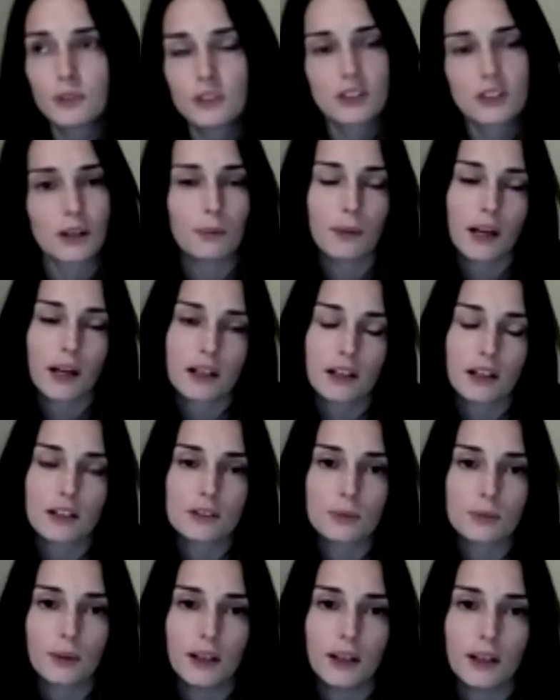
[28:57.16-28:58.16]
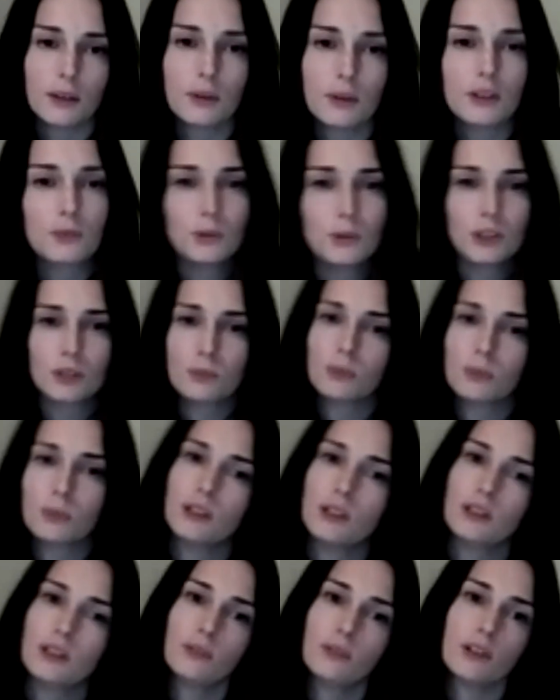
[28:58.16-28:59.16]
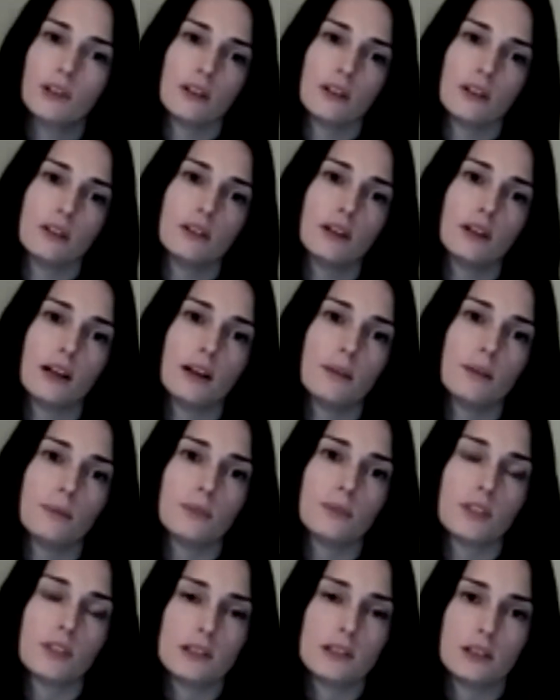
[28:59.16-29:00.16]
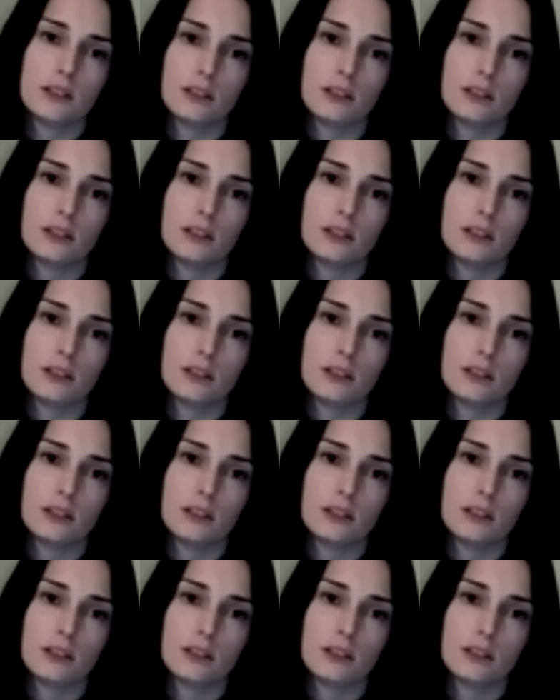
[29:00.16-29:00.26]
back next week. But we don't tend to